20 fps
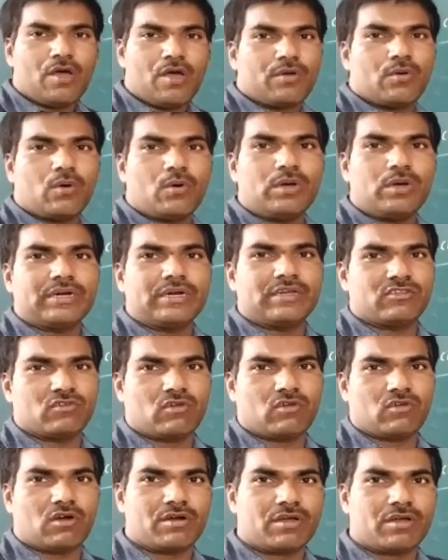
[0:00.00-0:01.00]
No, it is
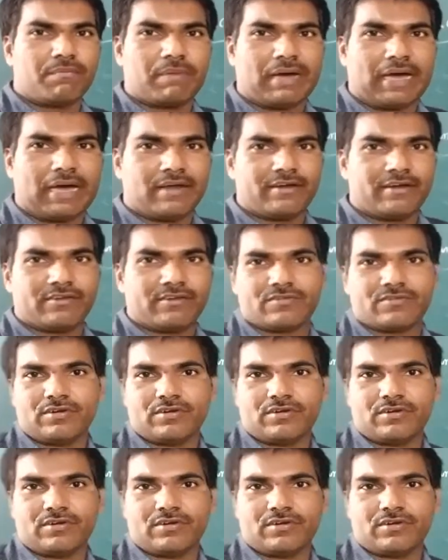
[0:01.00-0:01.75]
not a balanced